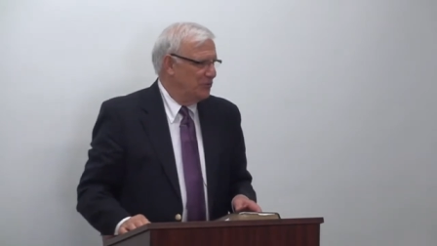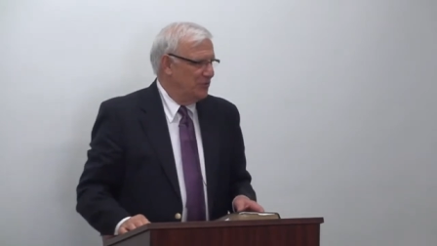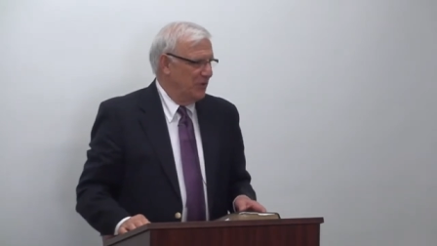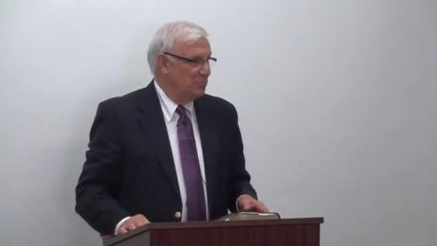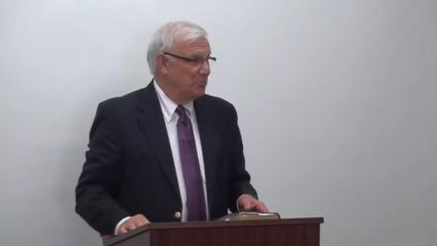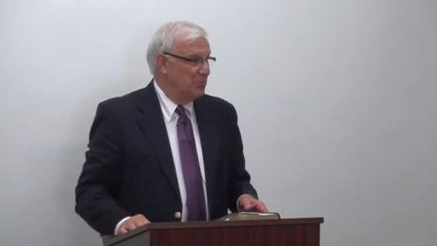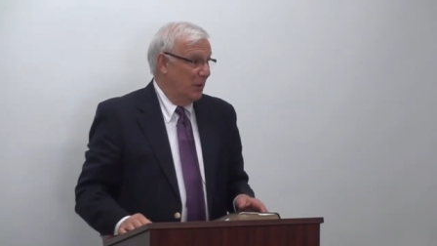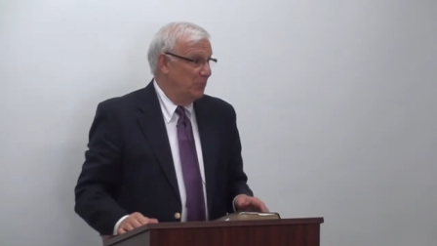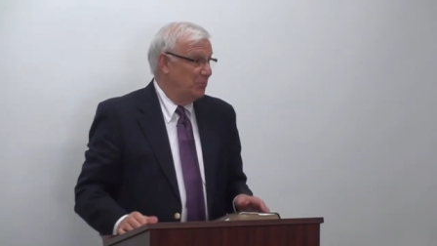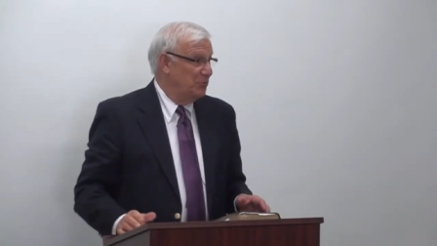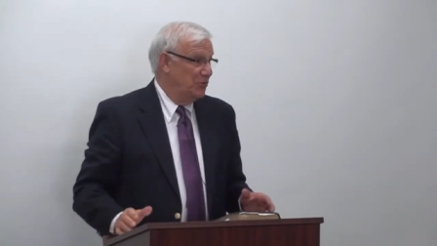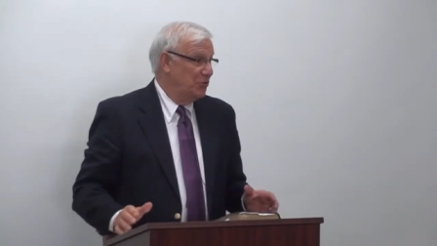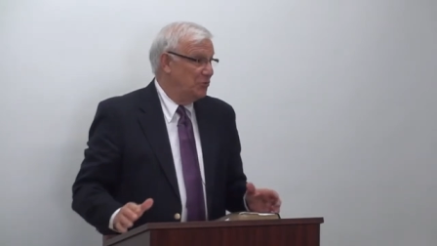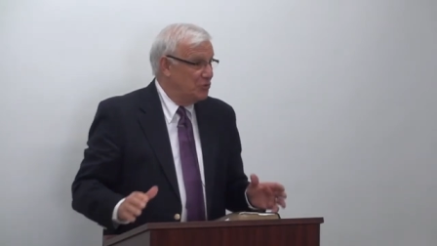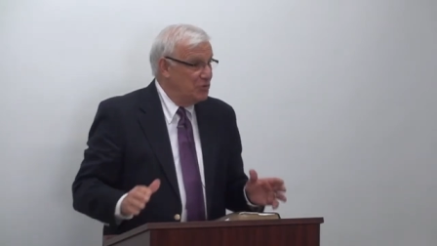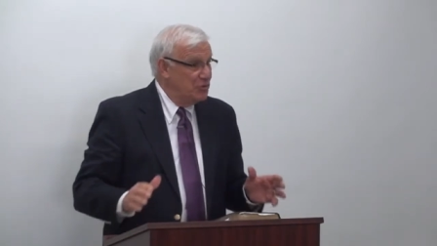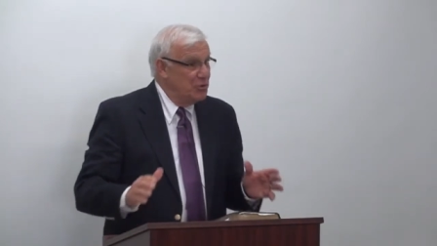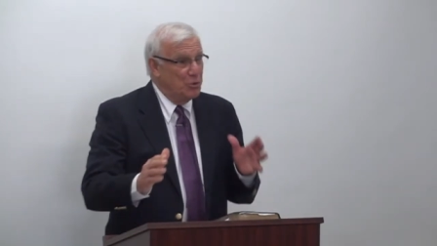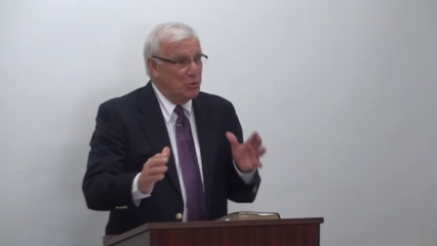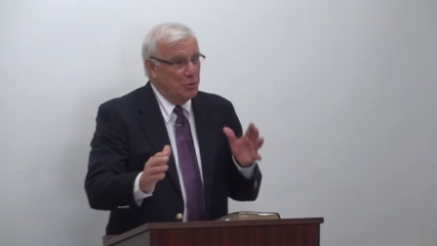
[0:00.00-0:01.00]
Sometimes you
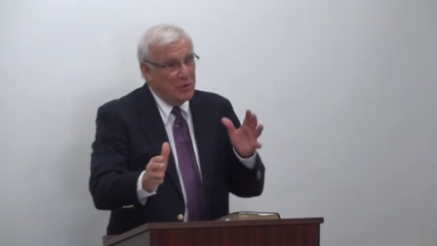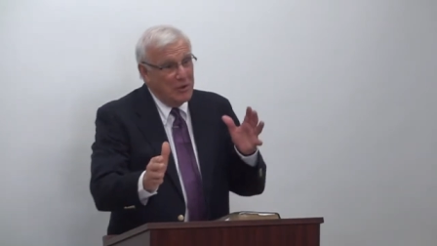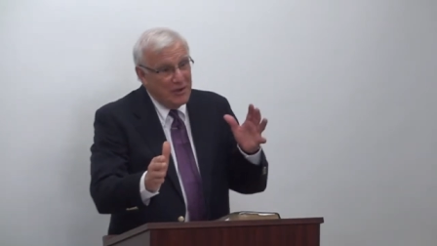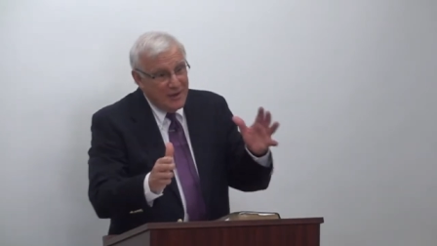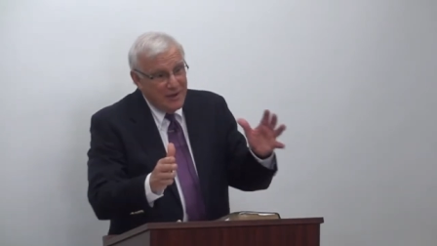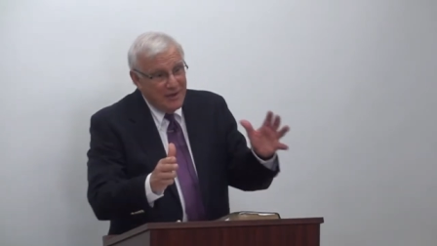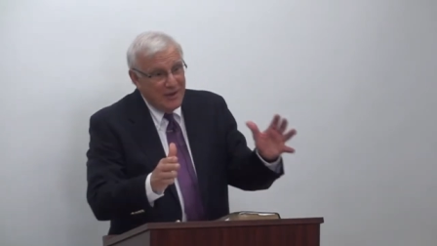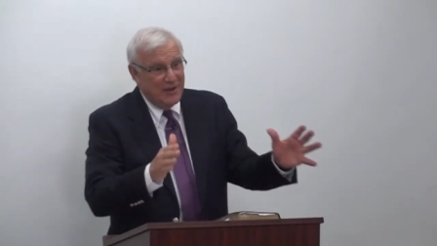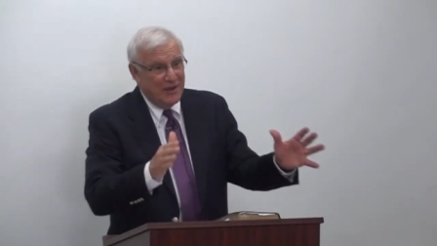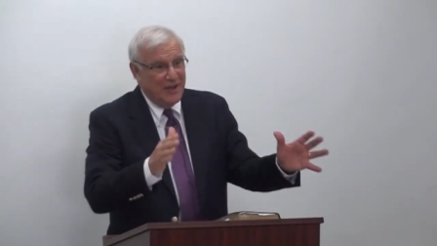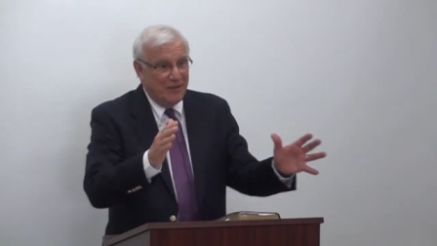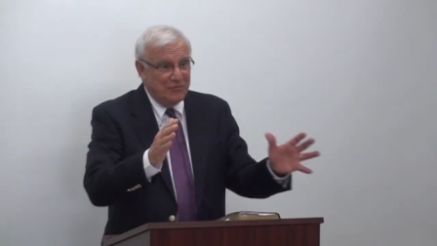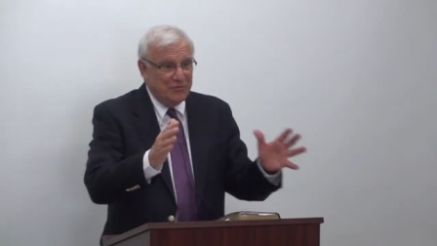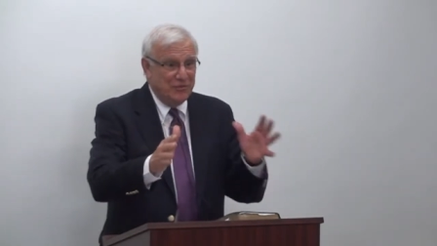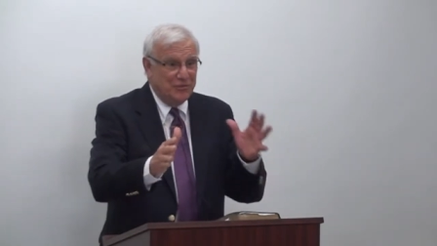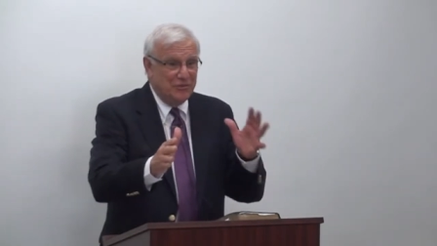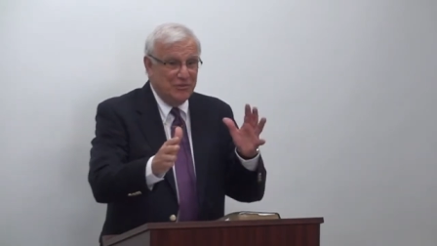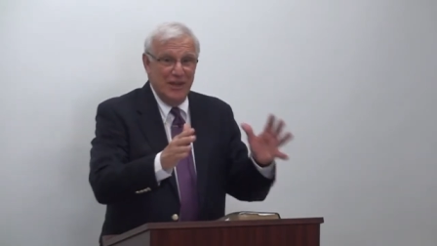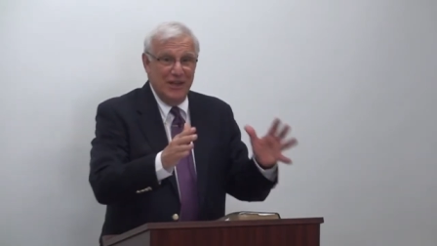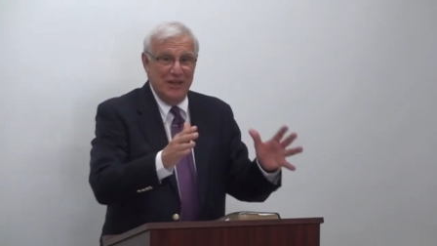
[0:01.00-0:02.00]
do and have
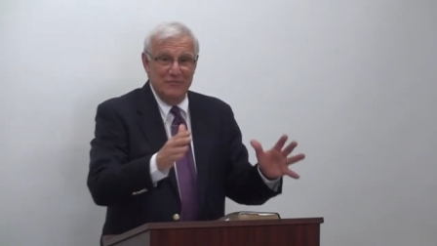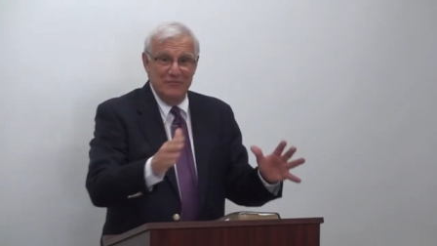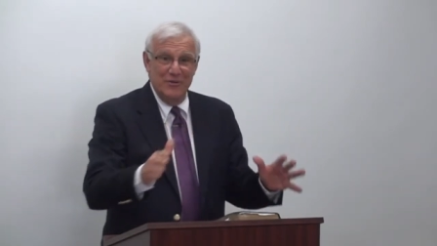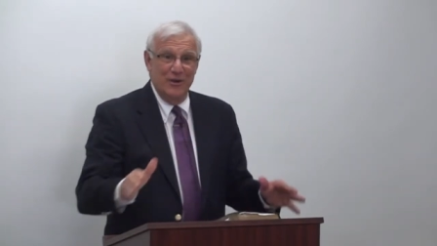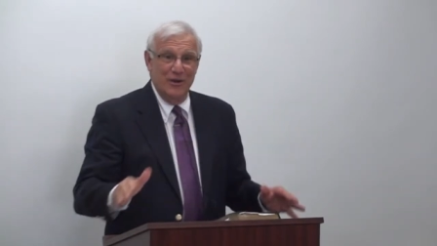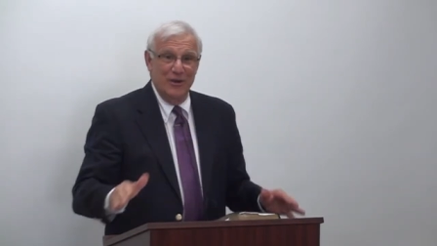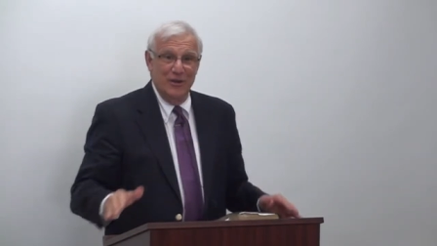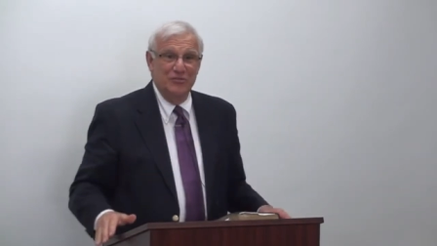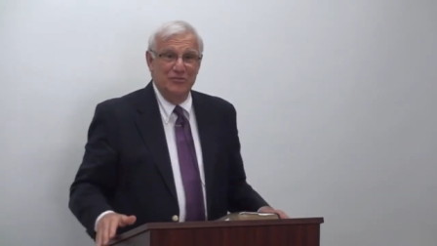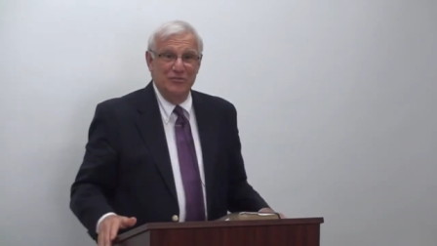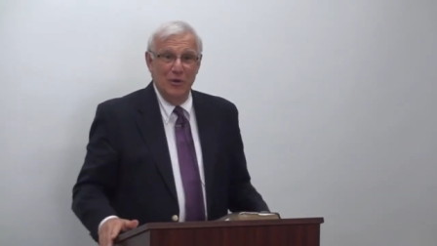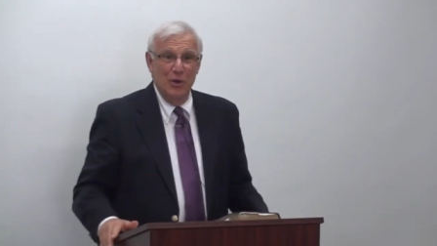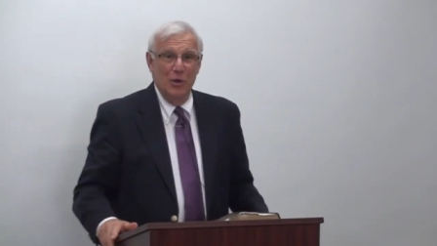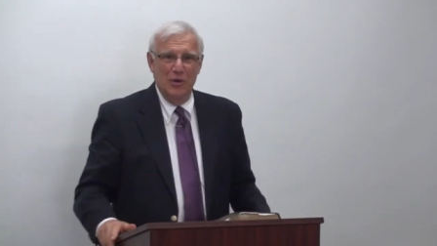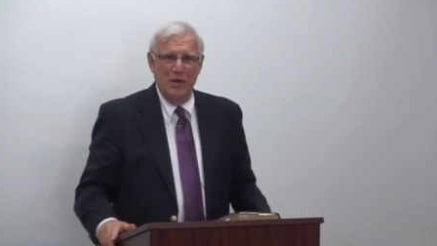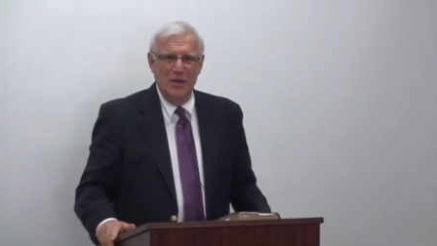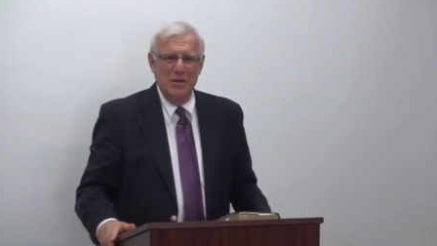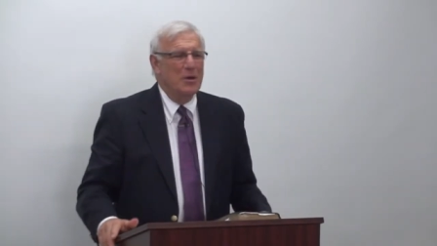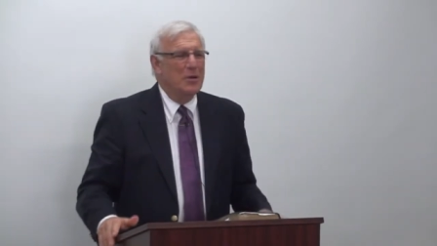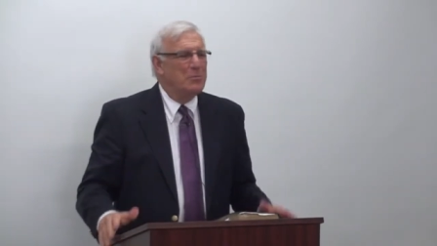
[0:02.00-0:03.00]
to take it very
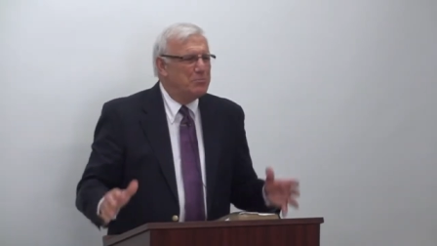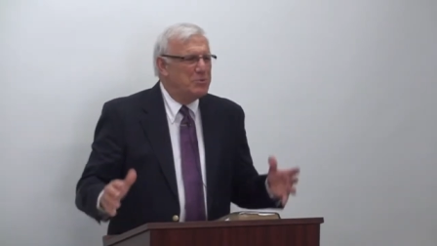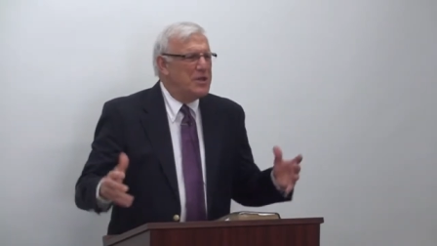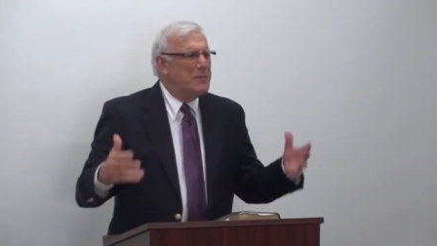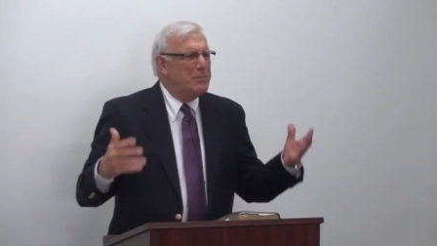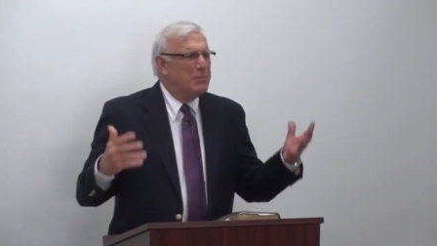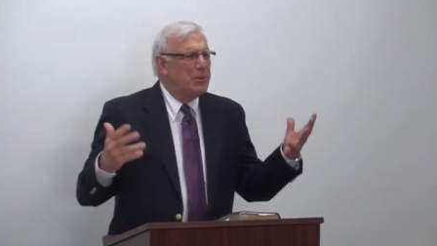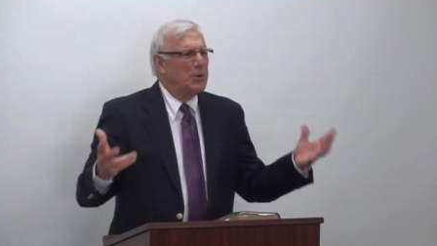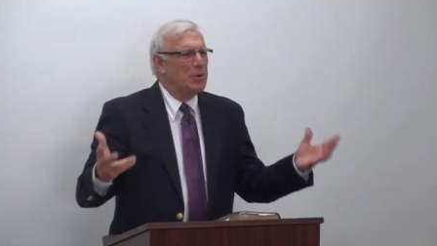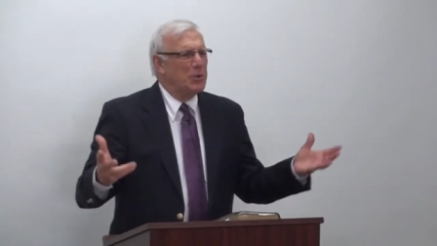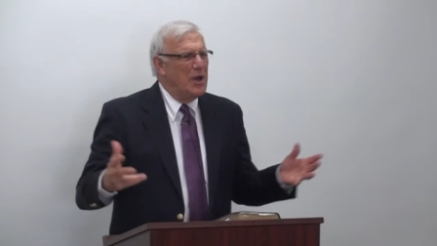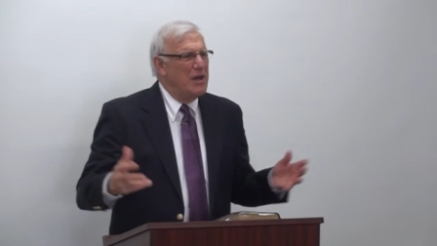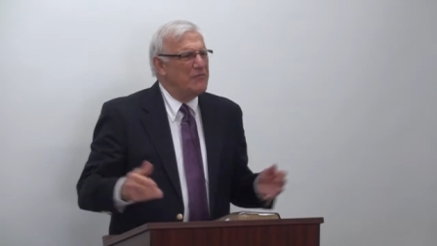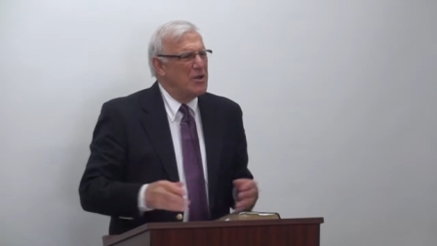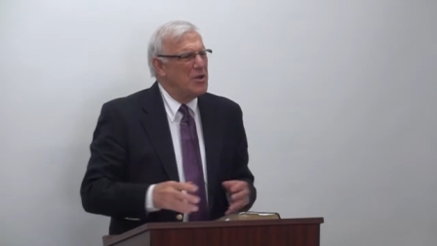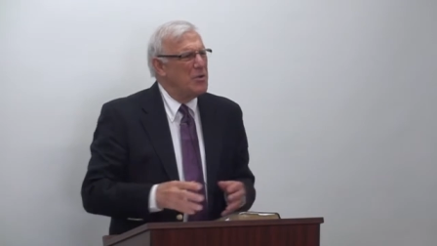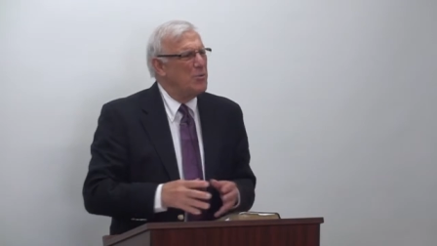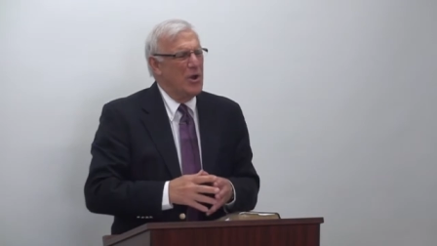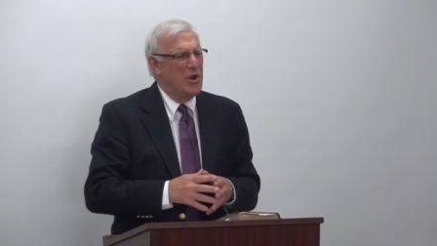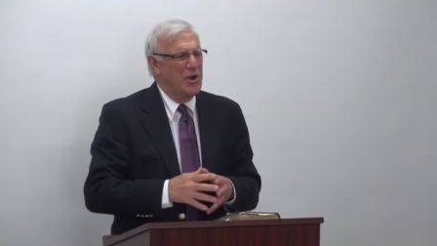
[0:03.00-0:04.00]
slowly, but people are
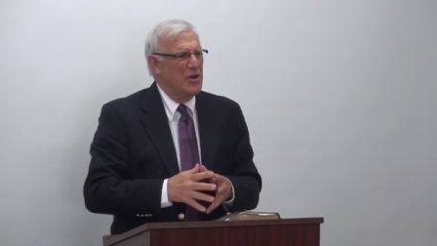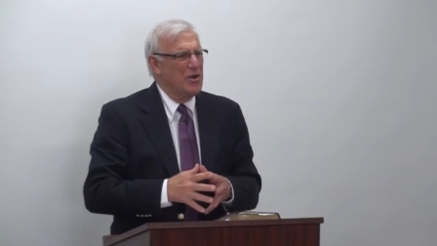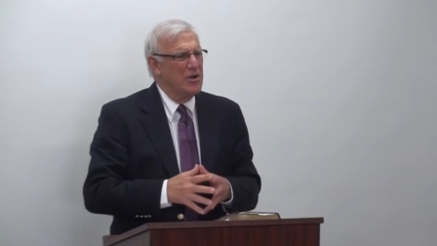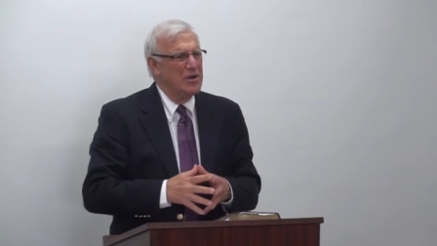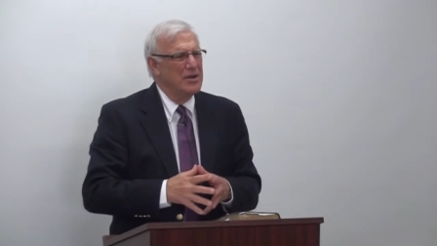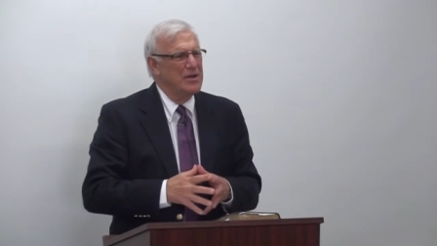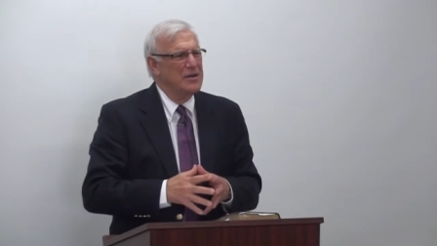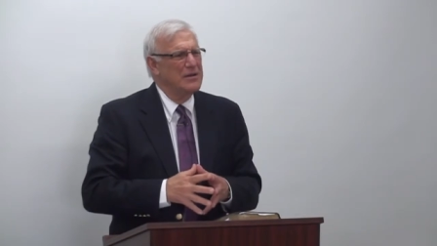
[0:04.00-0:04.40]
everywhere.